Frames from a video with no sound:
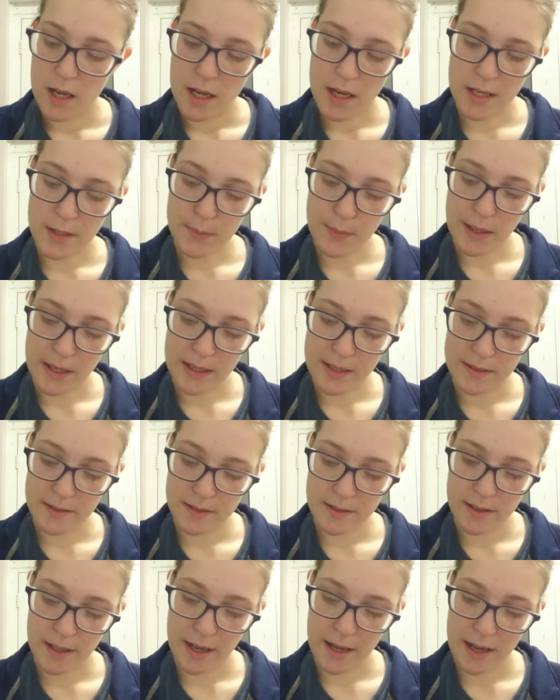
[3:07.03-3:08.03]
as well
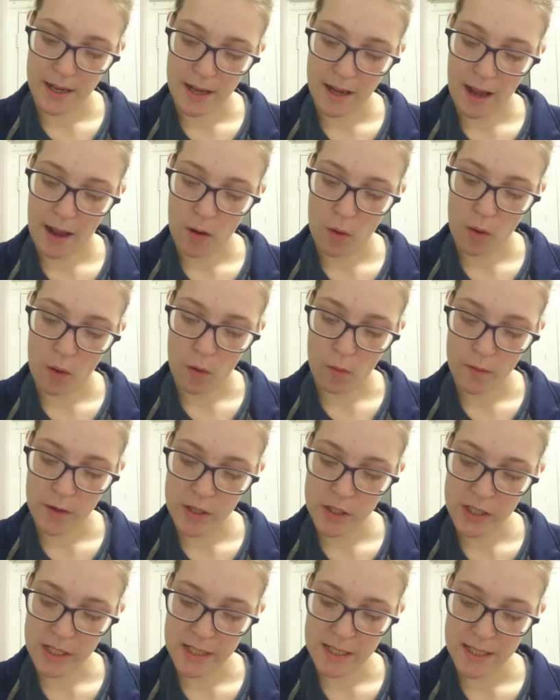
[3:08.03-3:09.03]
as a
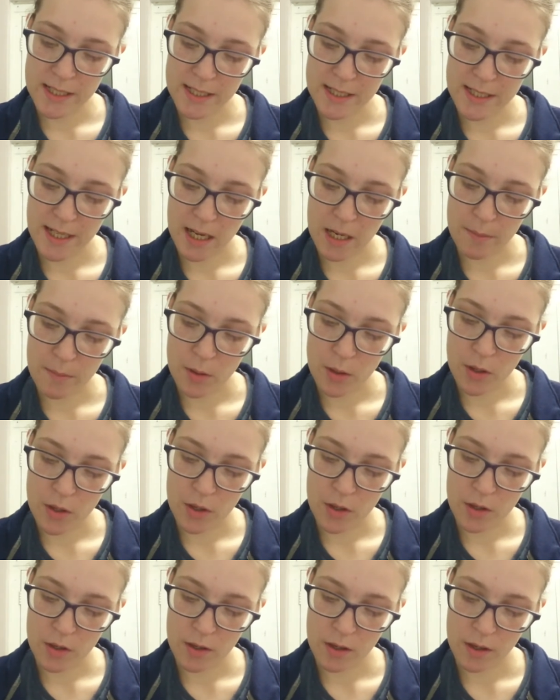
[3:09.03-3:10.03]
orange and
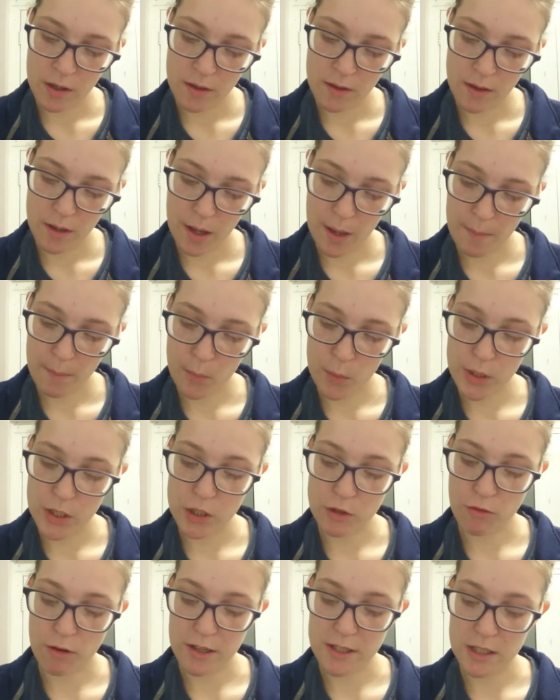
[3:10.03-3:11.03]
cinnamon
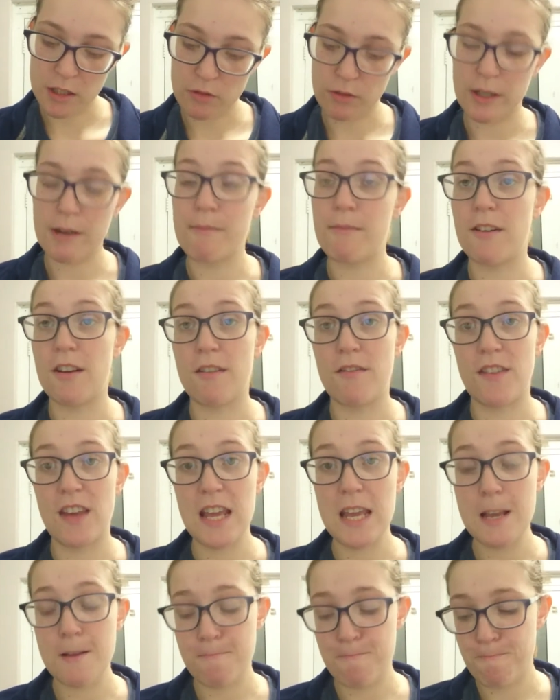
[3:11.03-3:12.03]
moisturising cream for your
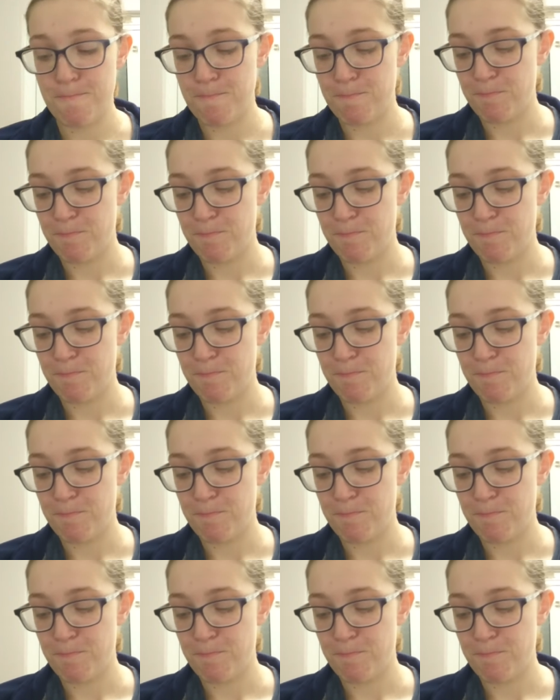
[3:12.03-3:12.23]
feet,